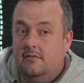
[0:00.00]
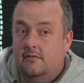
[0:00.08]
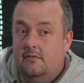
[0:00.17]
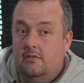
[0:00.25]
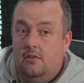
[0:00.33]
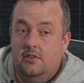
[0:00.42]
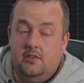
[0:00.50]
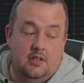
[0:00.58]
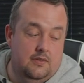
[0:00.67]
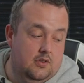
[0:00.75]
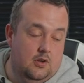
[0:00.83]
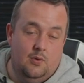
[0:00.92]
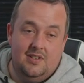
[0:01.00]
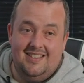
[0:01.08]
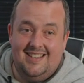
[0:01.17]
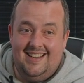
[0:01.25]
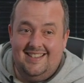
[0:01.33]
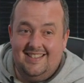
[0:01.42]
I don't even know what
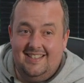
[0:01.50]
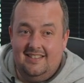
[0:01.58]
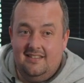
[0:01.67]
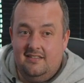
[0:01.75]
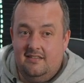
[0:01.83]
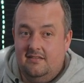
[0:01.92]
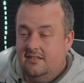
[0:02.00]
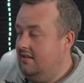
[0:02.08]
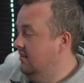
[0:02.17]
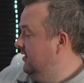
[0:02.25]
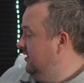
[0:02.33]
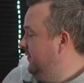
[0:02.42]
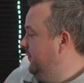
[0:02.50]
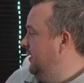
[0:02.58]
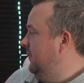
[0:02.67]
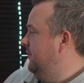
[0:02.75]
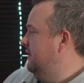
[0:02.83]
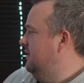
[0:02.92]
date it is. Is it like the
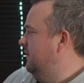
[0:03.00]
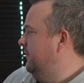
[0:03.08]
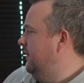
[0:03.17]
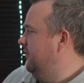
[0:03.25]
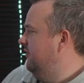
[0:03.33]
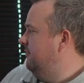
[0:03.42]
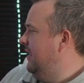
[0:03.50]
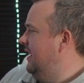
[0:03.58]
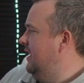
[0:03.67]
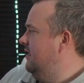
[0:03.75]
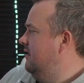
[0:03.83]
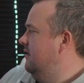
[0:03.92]
5th? It's the 5th of May?